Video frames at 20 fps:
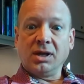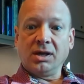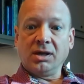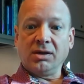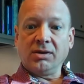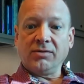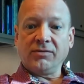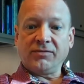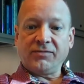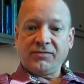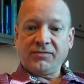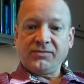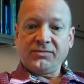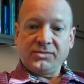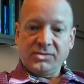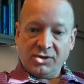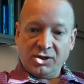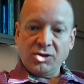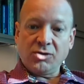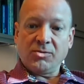of
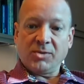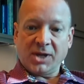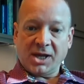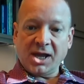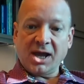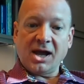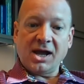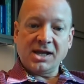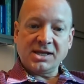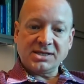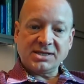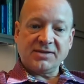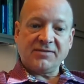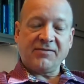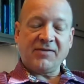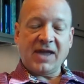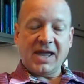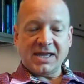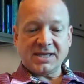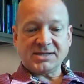humankind's
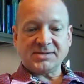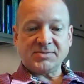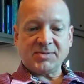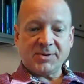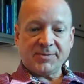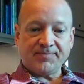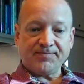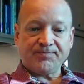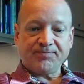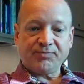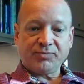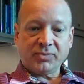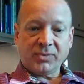advancement.